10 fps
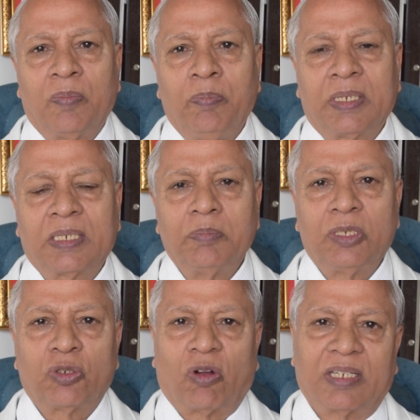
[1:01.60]
become
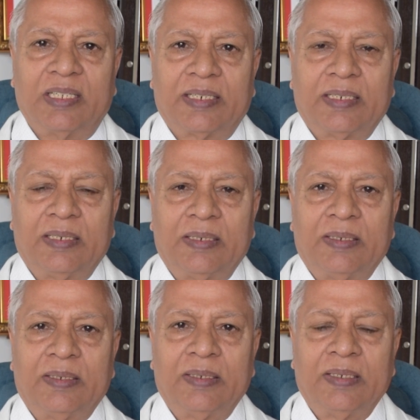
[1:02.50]
stronger
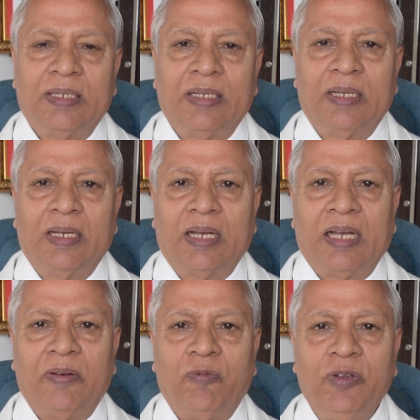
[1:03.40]

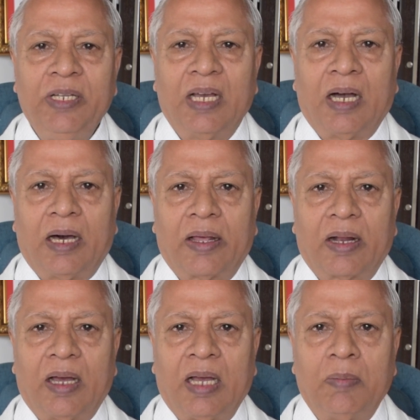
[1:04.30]
and we are
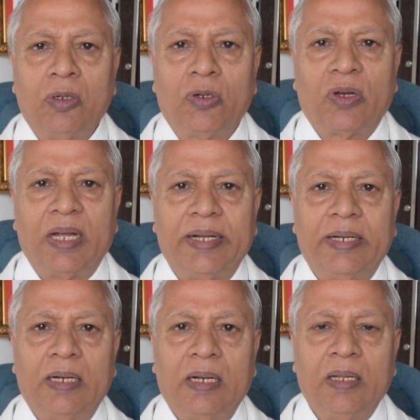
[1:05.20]
able to
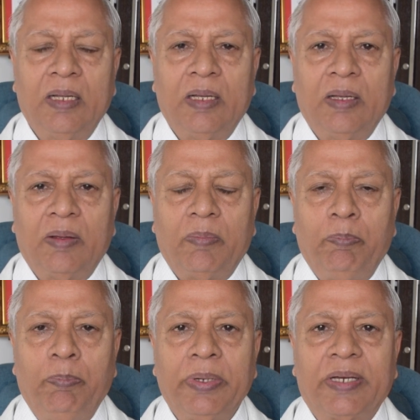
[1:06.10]
handle
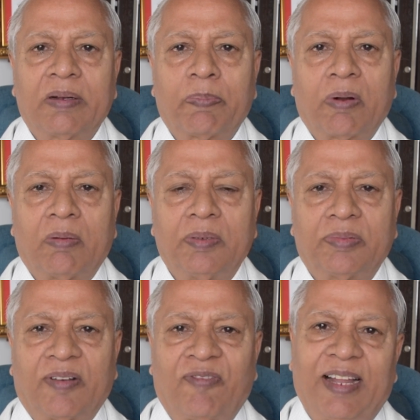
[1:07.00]
bigger
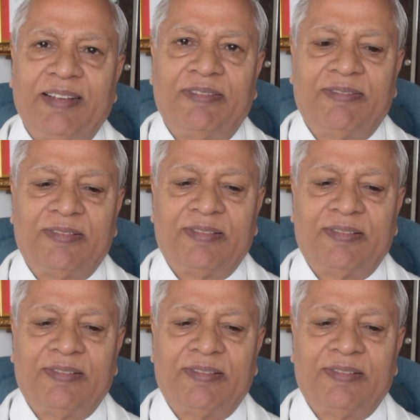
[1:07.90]
problems of life.